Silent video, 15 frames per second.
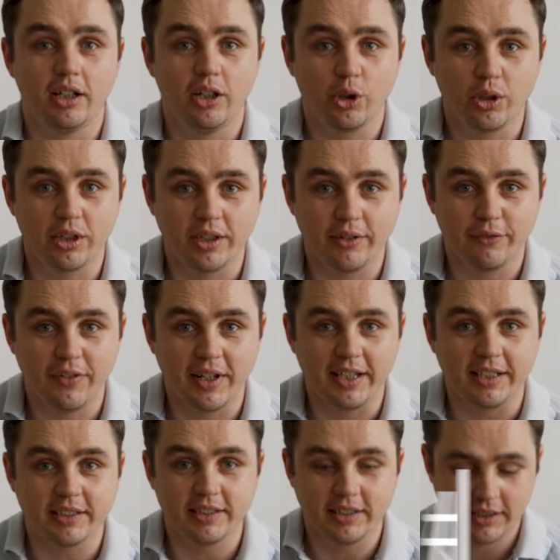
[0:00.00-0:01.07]
Look at the
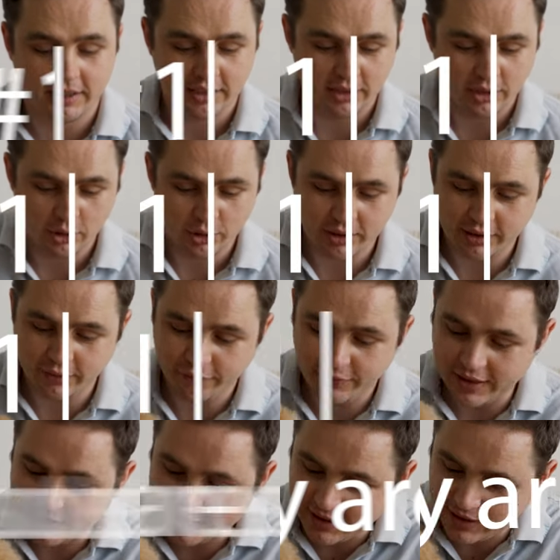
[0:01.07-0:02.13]
face
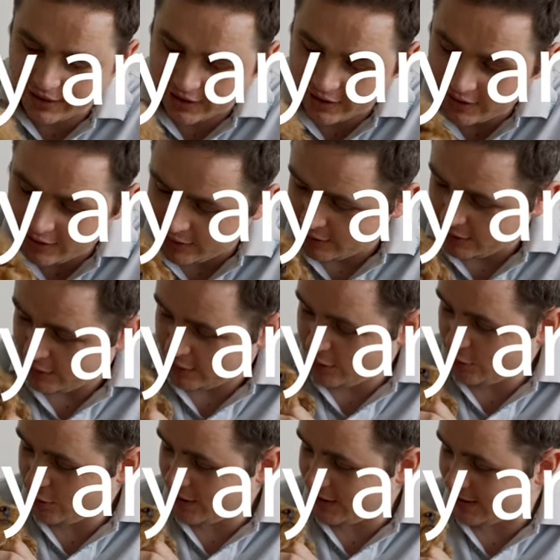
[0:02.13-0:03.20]
here.
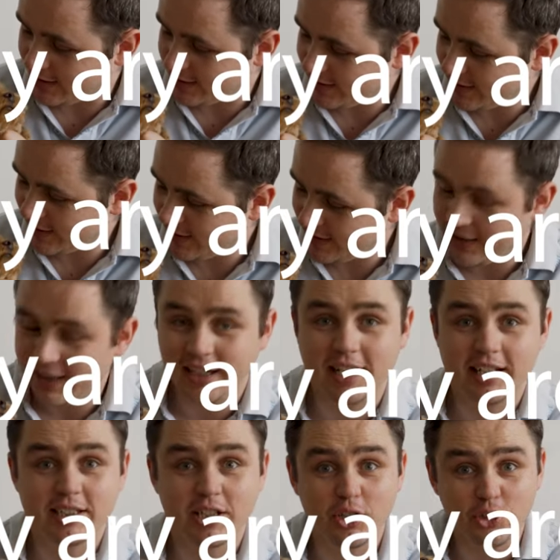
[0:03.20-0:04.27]
Look at it.
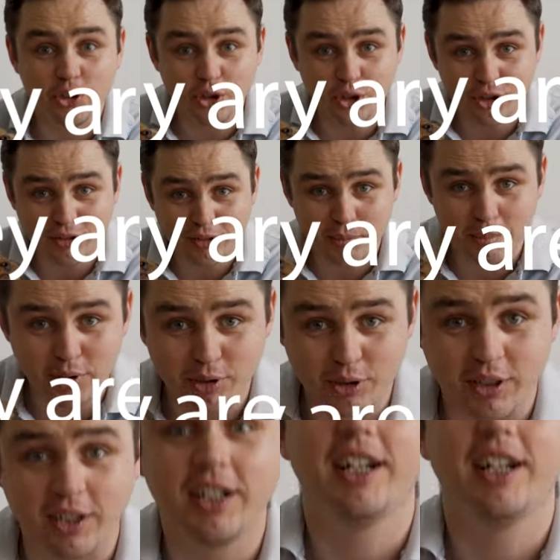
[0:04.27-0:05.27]
It's adorable.